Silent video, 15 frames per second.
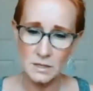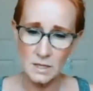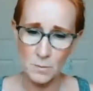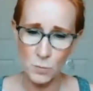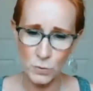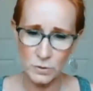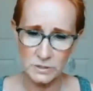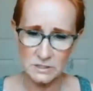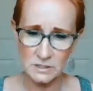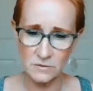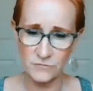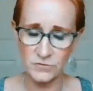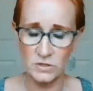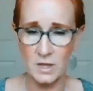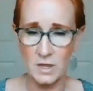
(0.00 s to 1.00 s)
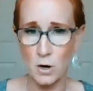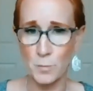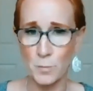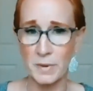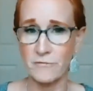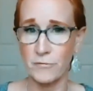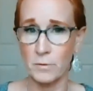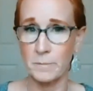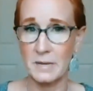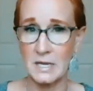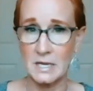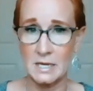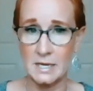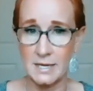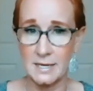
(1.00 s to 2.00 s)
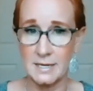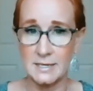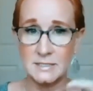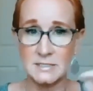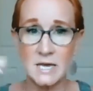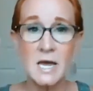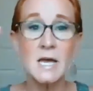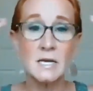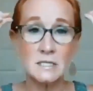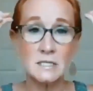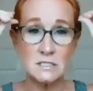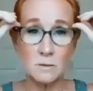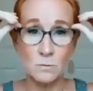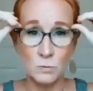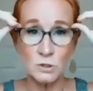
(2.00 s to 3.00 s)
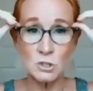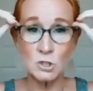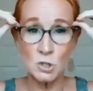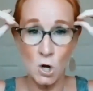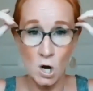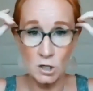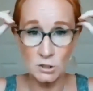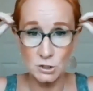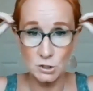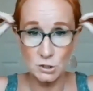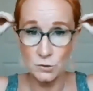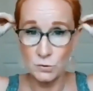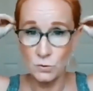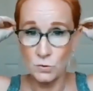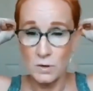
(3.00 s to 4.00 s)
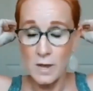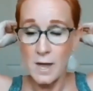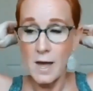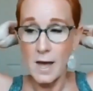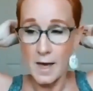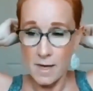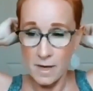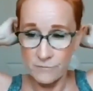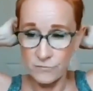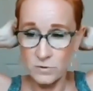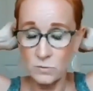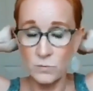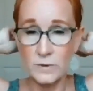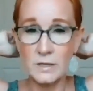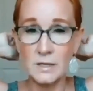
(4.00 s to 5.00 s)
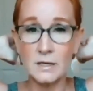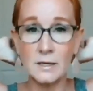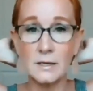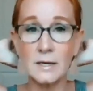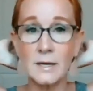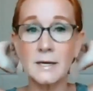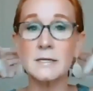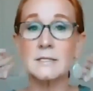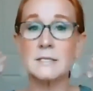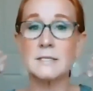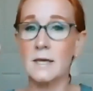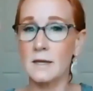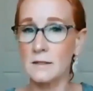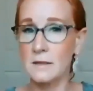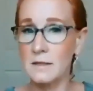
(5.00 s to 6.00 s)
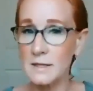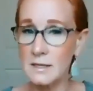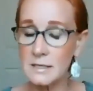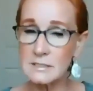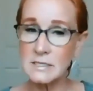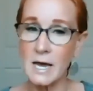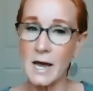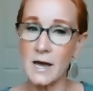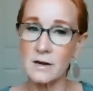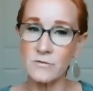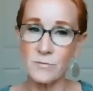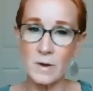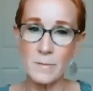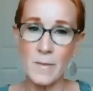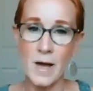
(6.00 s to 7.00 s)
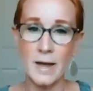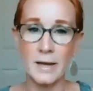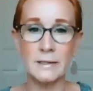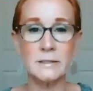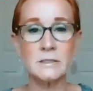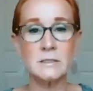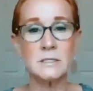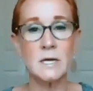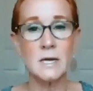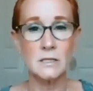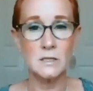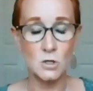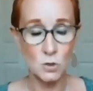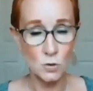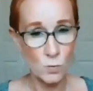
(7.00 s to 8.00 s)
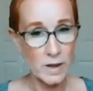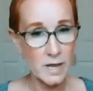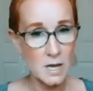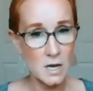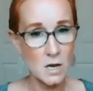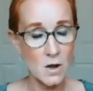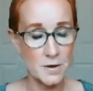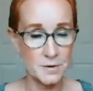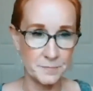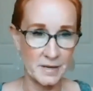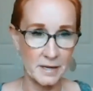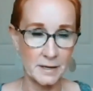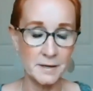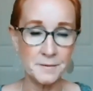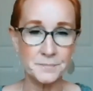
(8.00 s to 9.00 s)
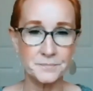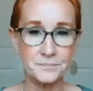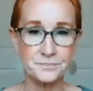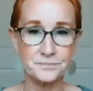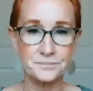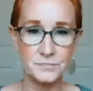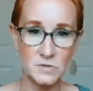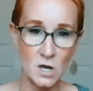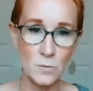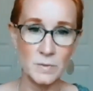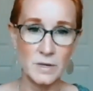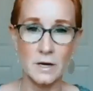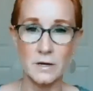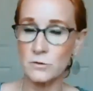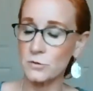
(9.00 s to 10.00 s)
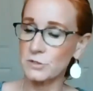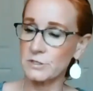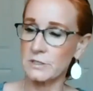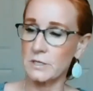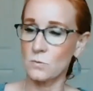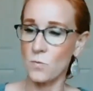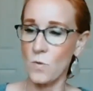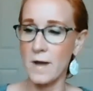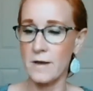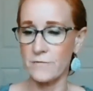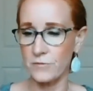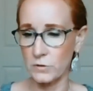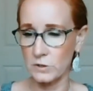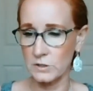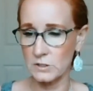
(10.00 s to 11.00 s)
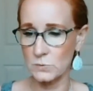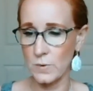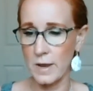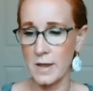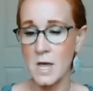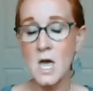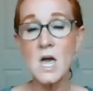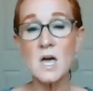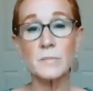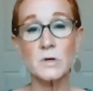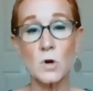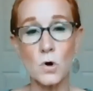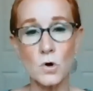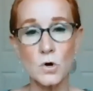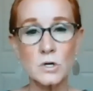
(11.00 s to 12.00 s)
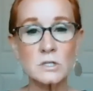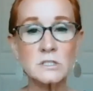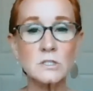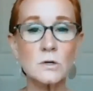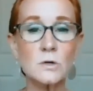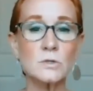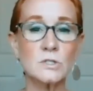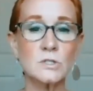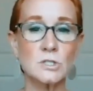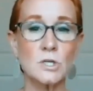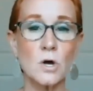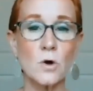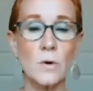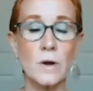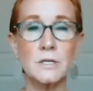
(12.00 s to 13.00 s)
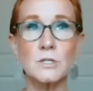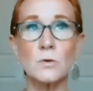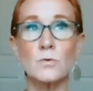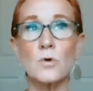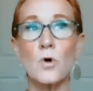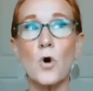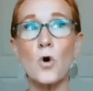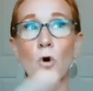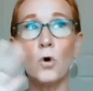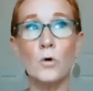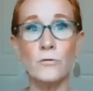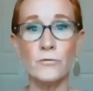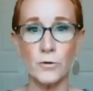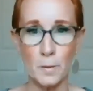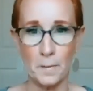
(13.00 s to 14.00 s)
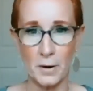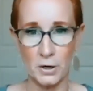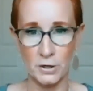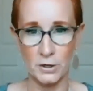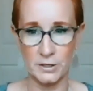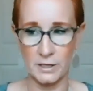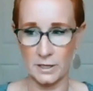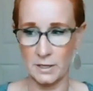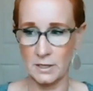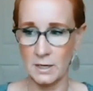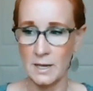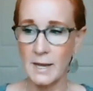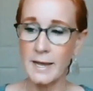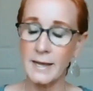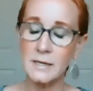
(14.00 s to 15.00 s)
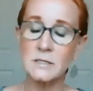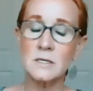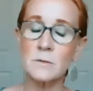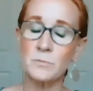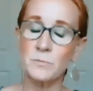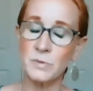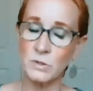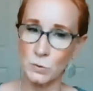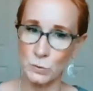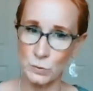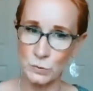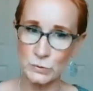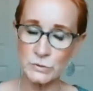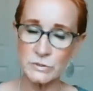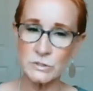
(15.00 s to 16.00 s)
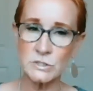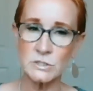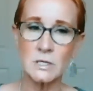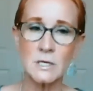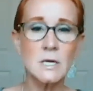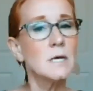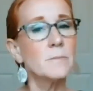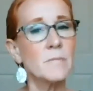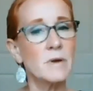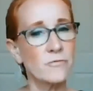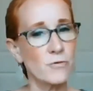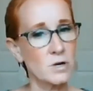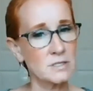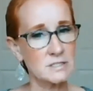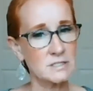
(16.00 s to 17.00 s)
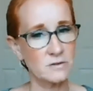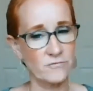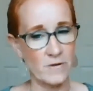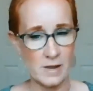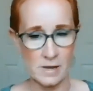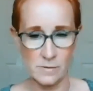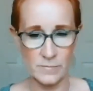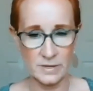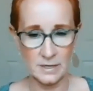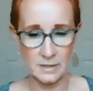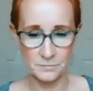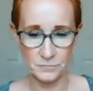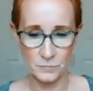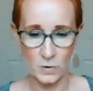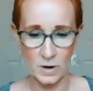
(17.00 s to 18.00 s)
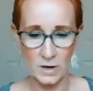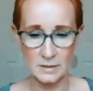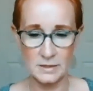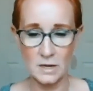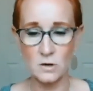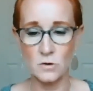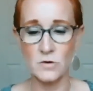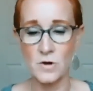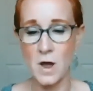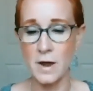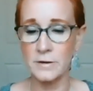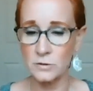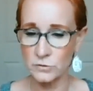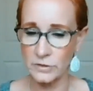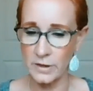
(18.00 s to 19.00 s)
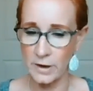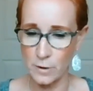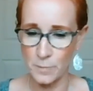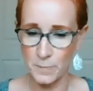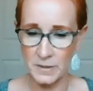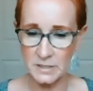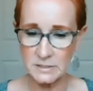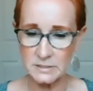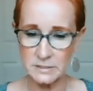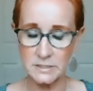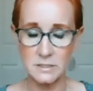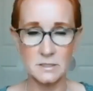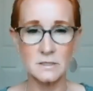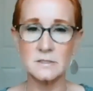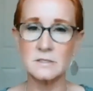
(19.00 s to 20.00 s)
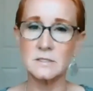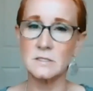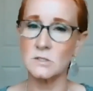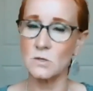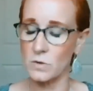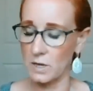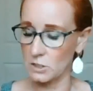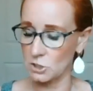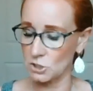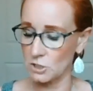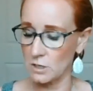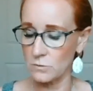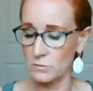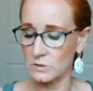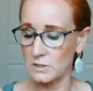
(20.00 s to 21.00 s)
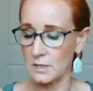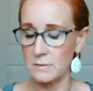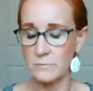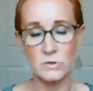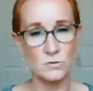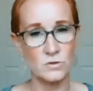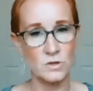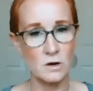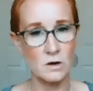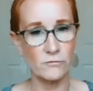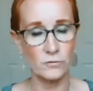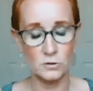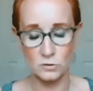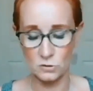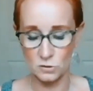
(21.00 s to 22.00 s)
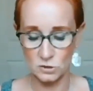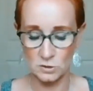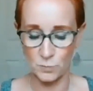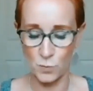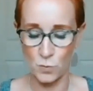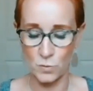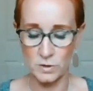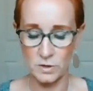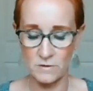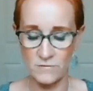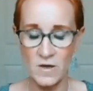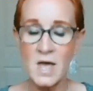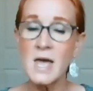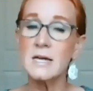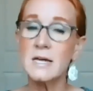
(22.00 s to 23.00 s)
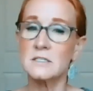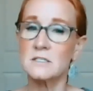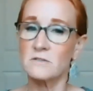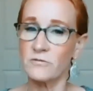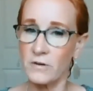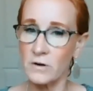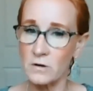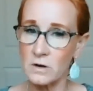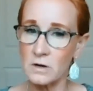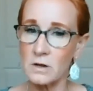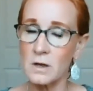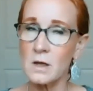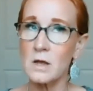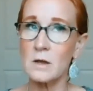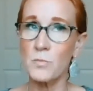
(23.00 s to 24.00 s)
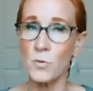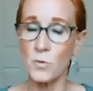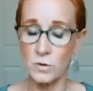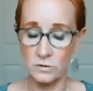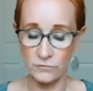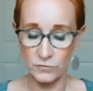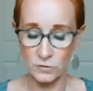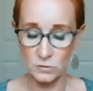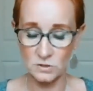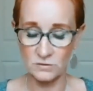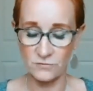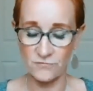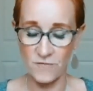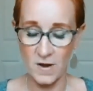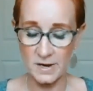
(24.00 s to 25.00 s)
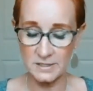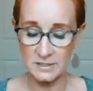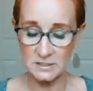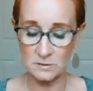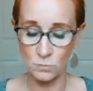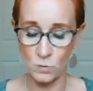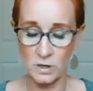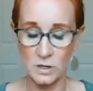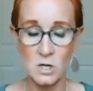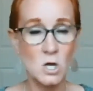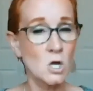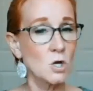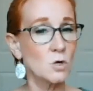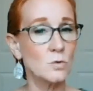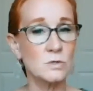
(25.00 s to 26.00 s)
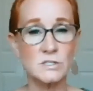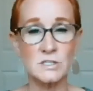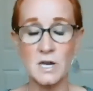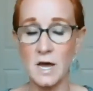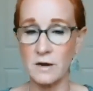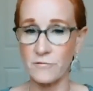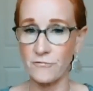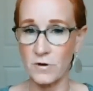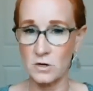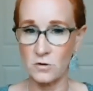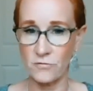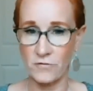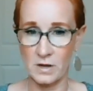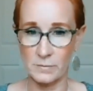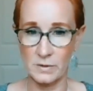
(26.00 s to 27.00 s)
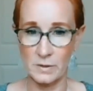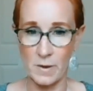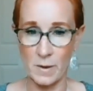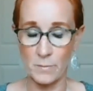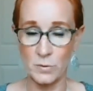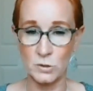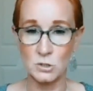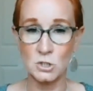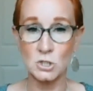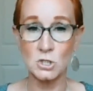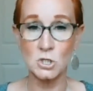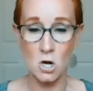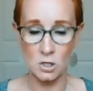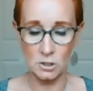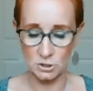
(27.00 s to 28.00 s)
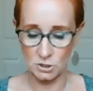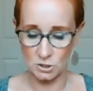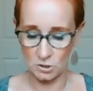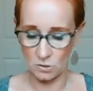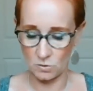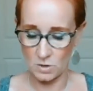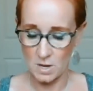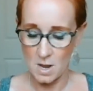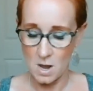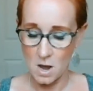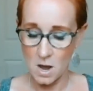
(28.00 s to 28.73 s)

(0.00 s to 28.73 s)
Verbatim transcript: The importance of therapy for me is someone to talk to every week to get the things out of my mind that are weighing on me to help me understand why I feel this way, but also so I don't overburden and abuse my friends and family, right? They are not your therapist. Yes, it's okay to share with them. They're there for you, they're supportive. It's very important for you to find someone who is not a friend or family member to talk to.